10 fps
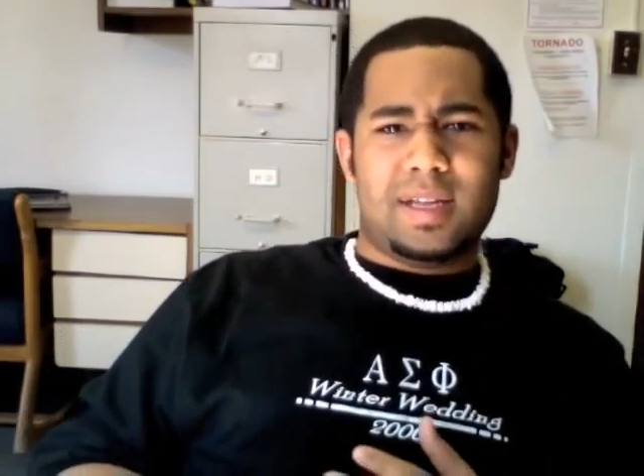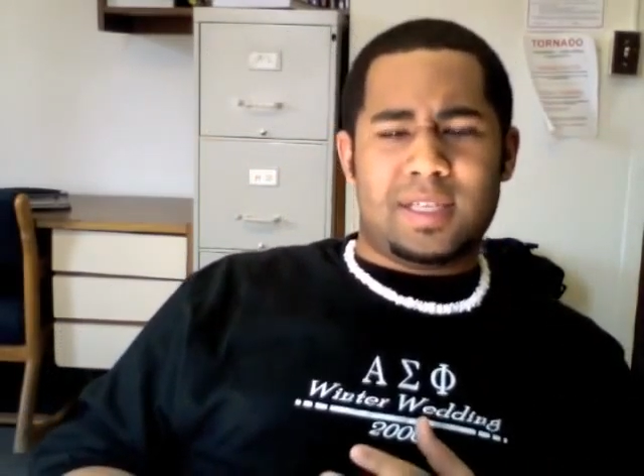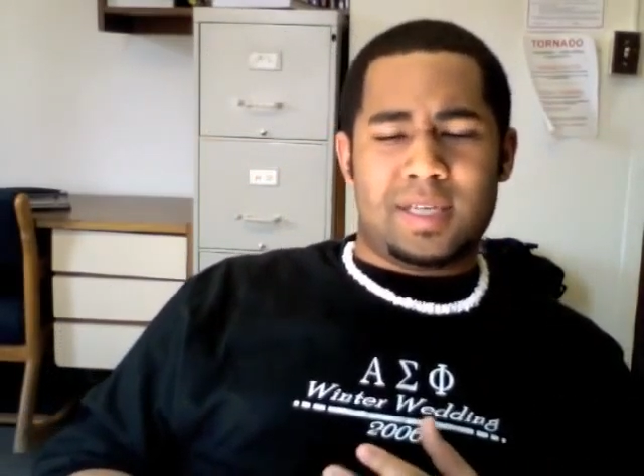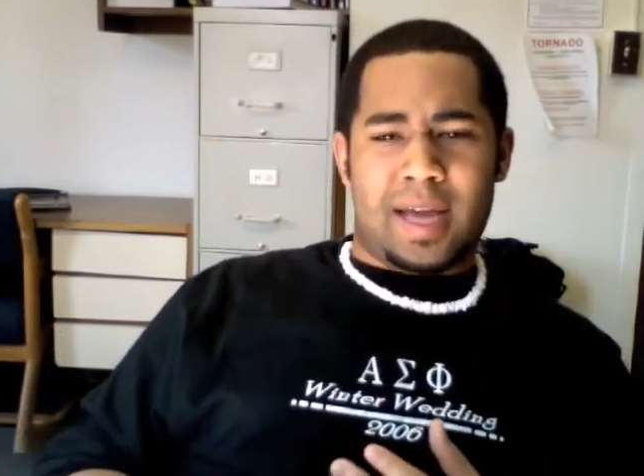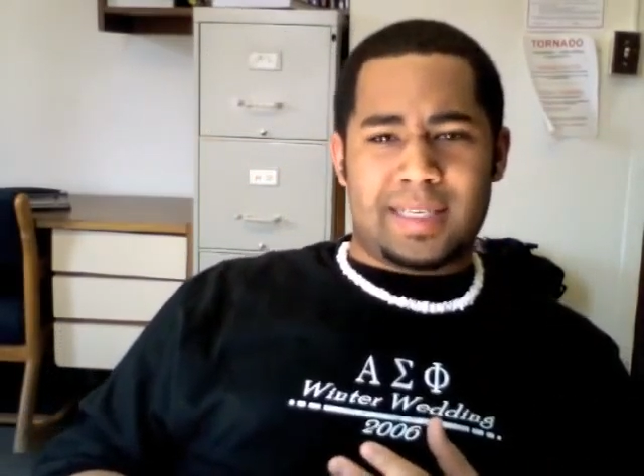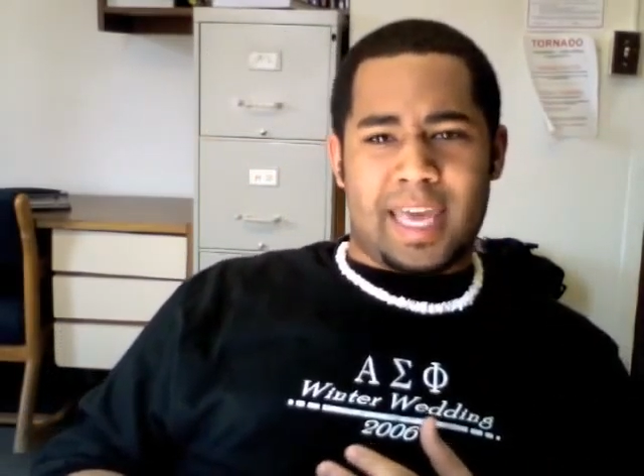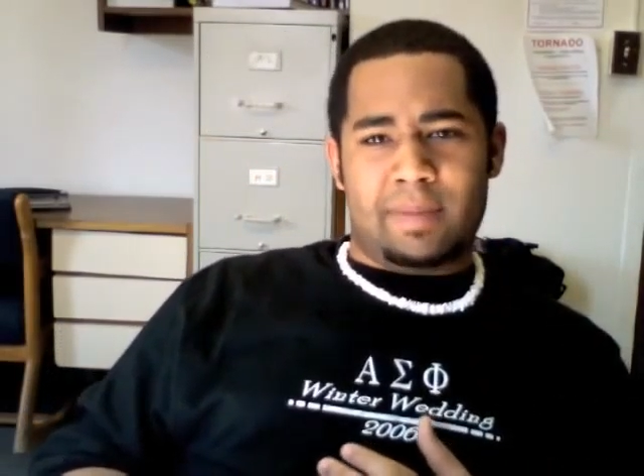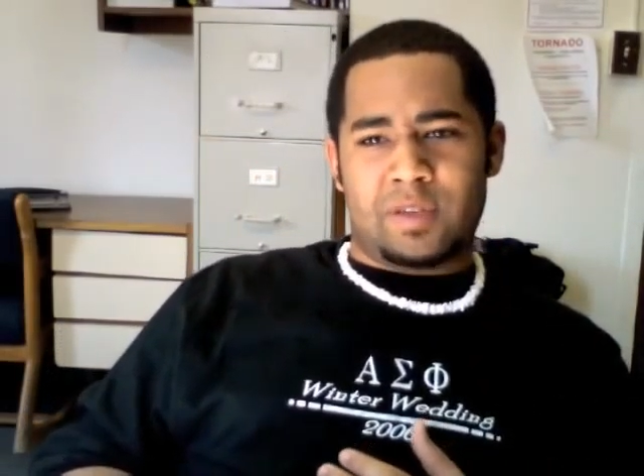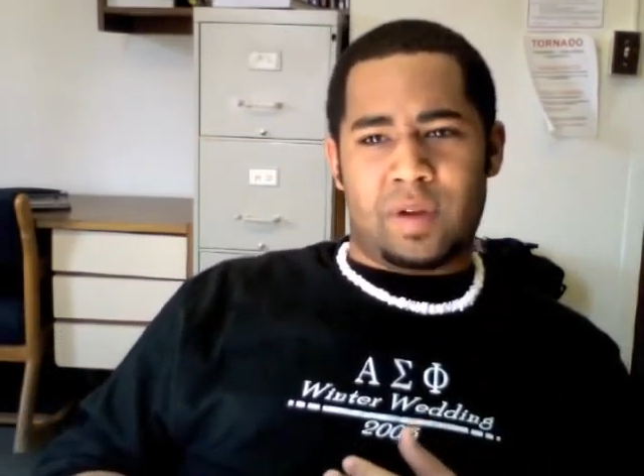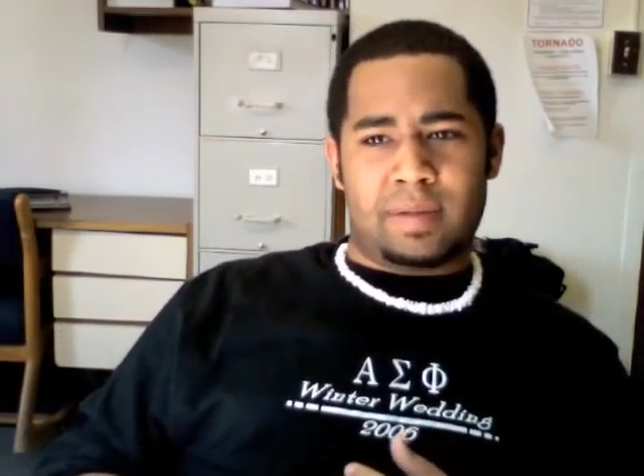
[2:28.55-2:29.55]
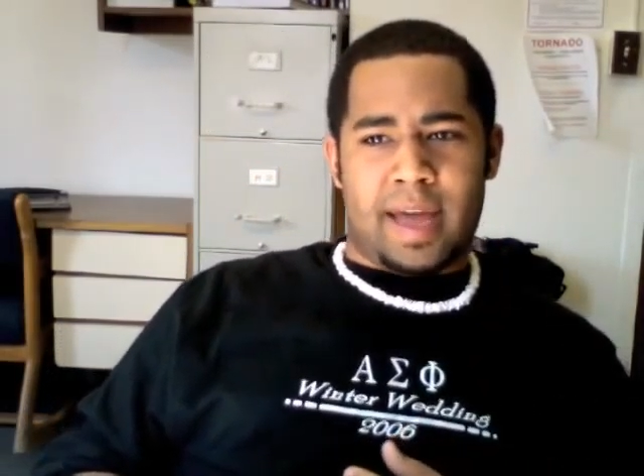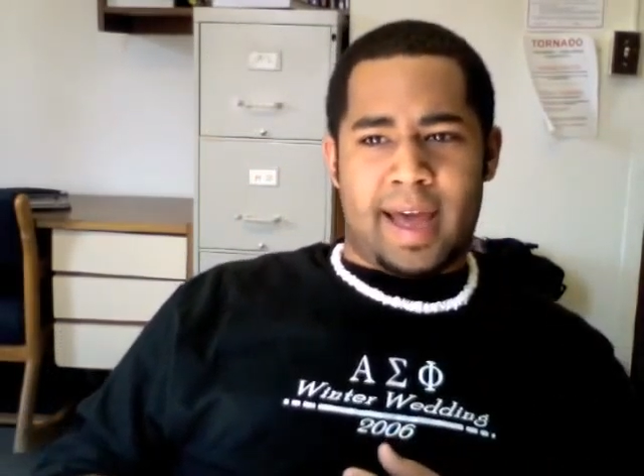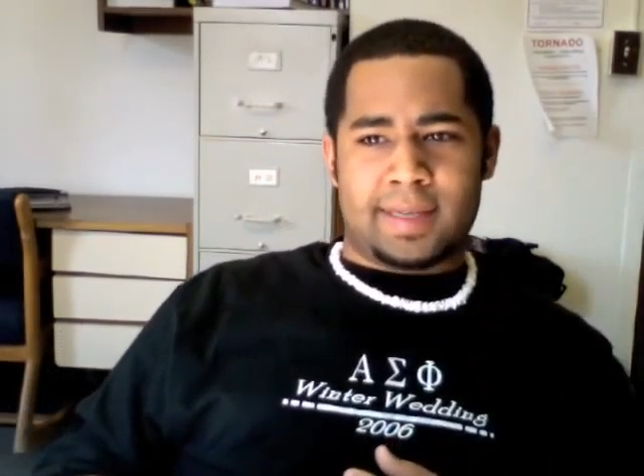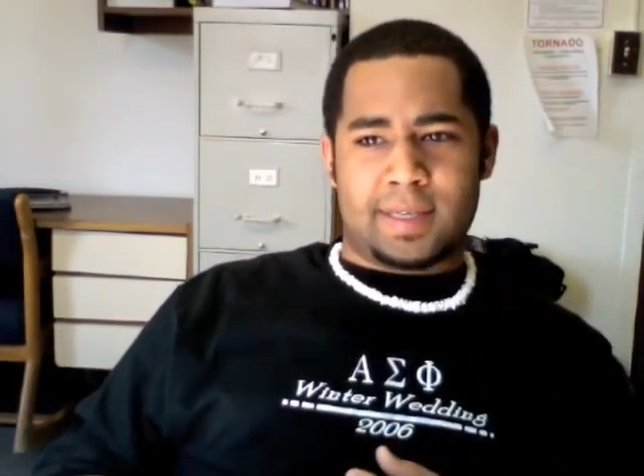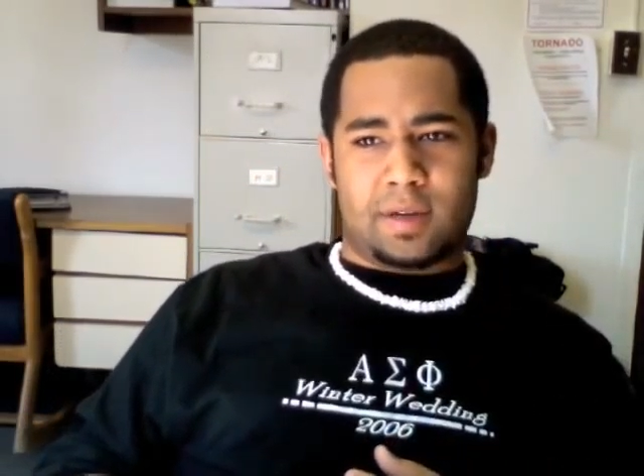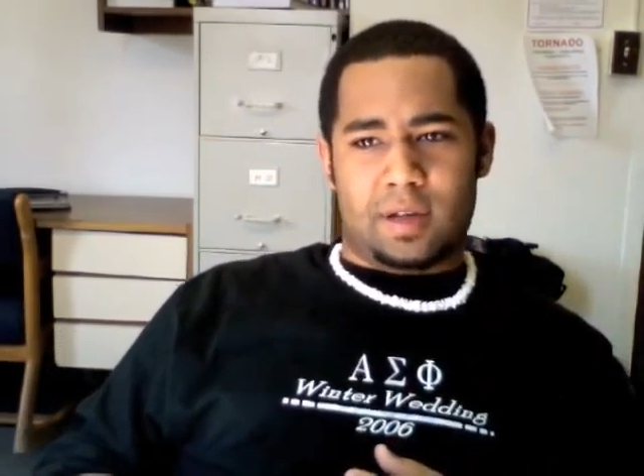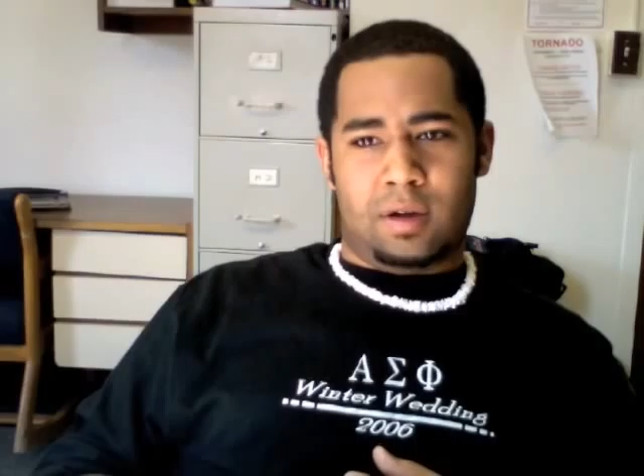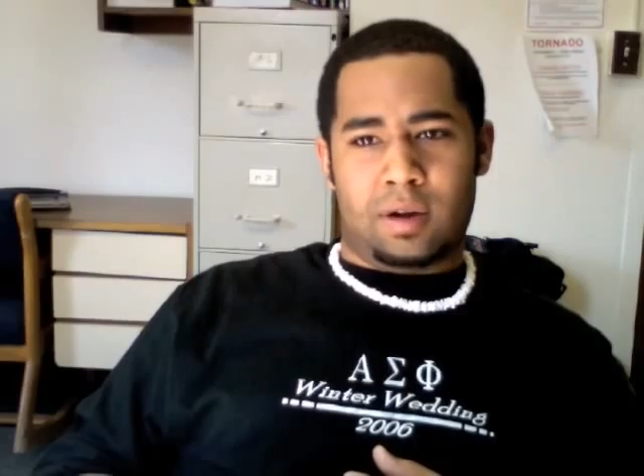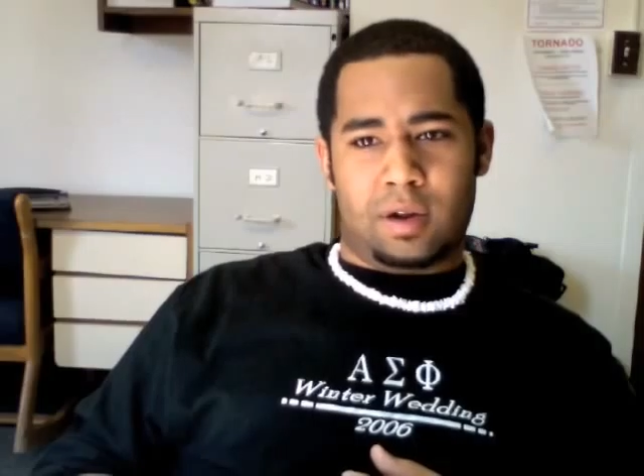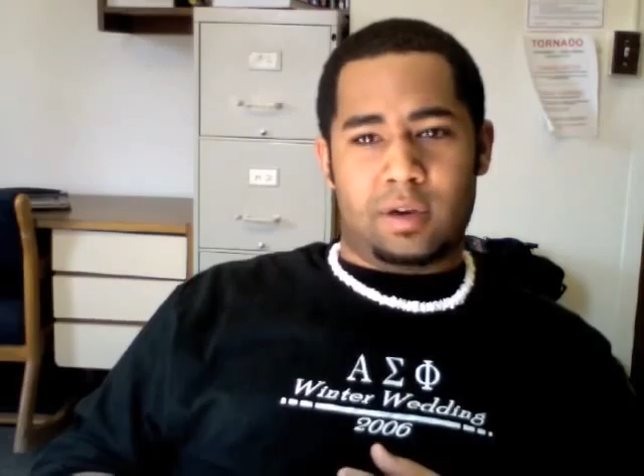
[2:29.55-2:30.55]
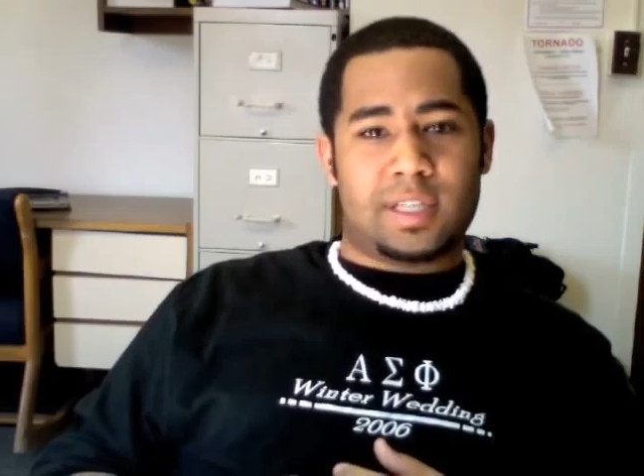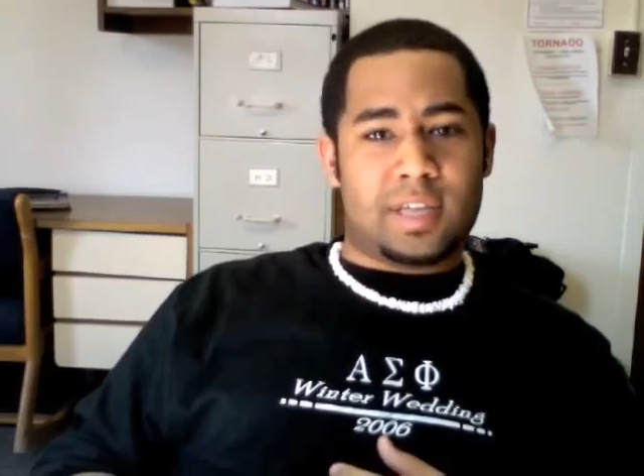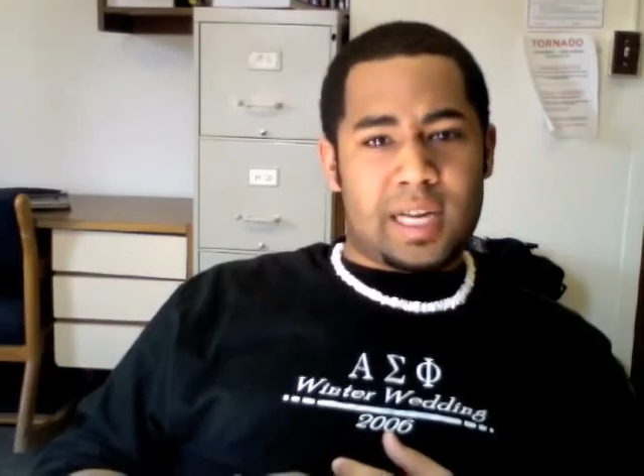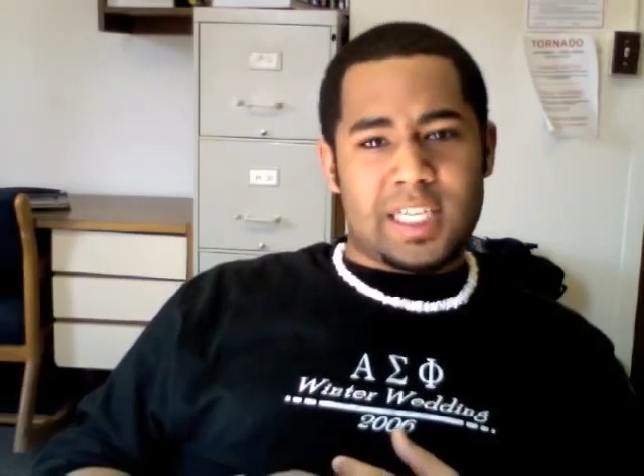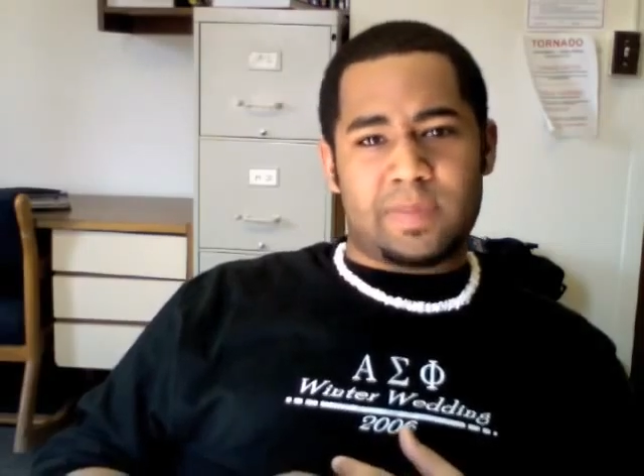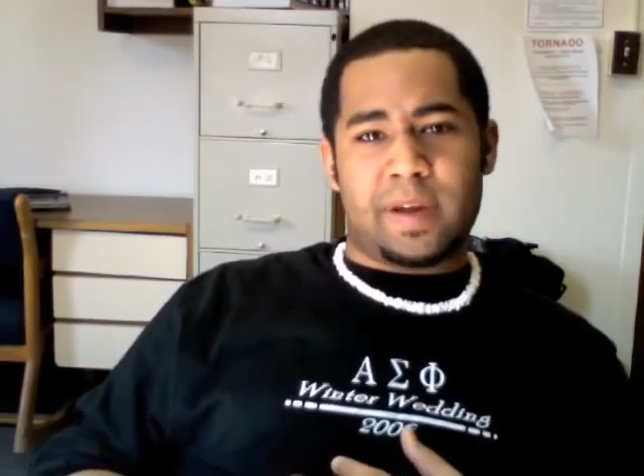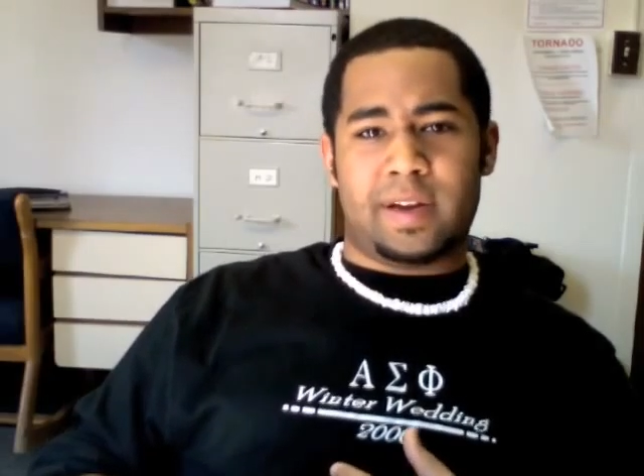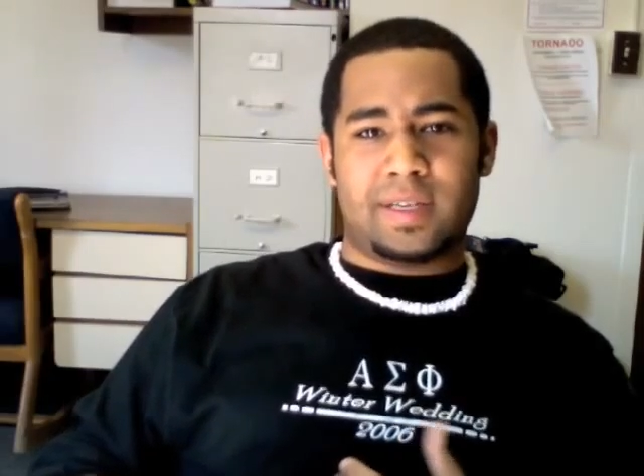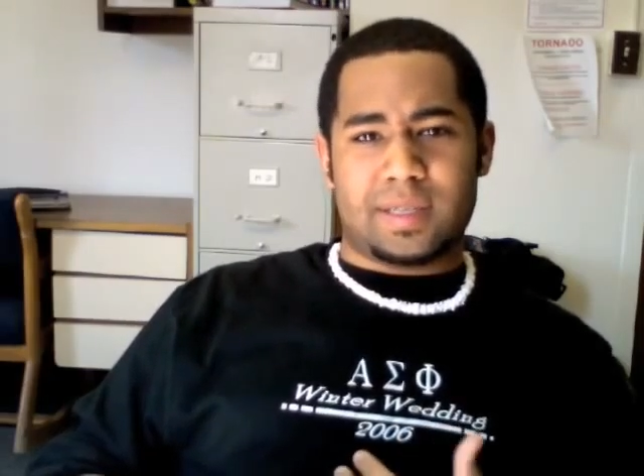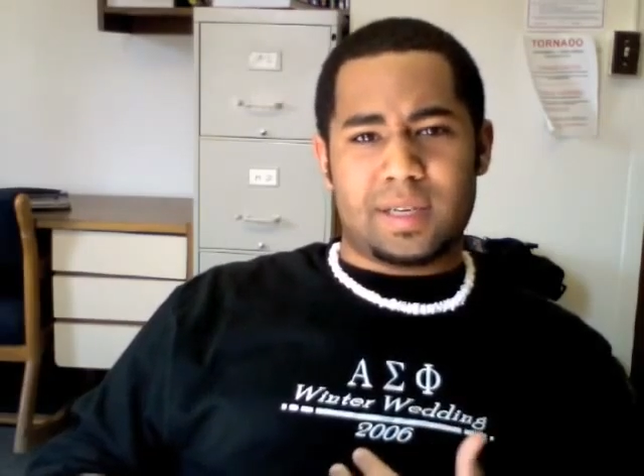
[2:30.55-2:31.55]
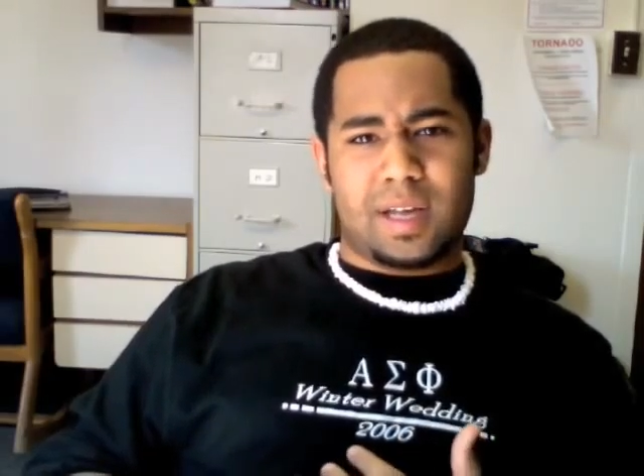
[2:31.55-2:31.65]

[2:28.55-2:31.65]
as a campus rep to ask or to talk to his parents